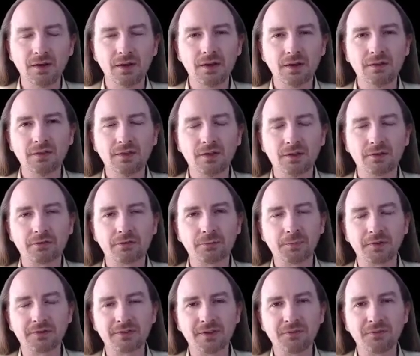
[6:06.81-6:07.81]
in the
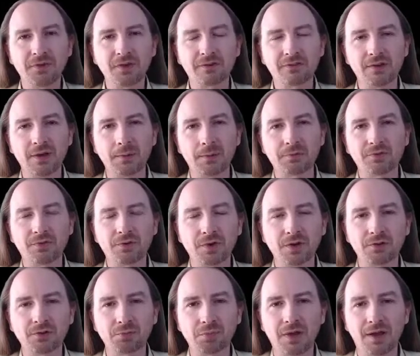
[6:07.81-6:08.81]
specific steps for
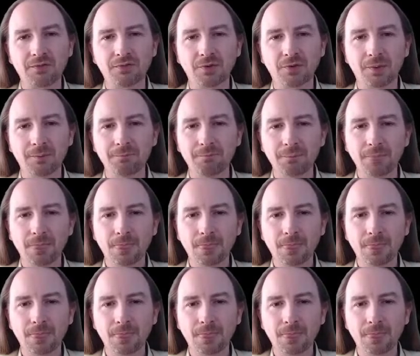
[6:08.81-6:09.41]
each platform.